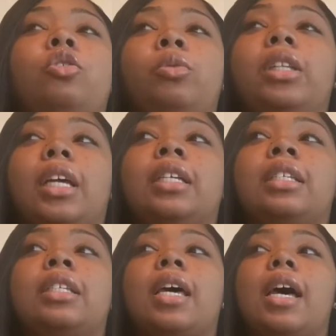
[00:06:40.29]
do
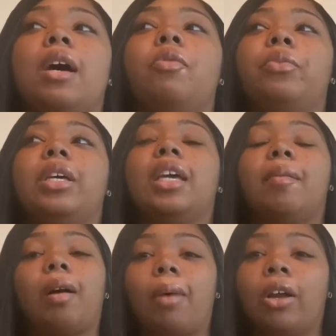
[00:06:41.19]
things to help me get
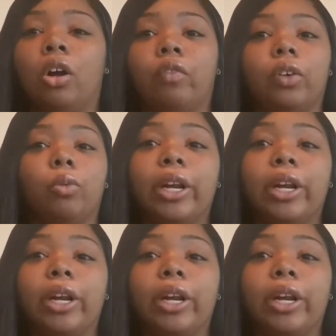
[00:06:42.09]
my mind off it.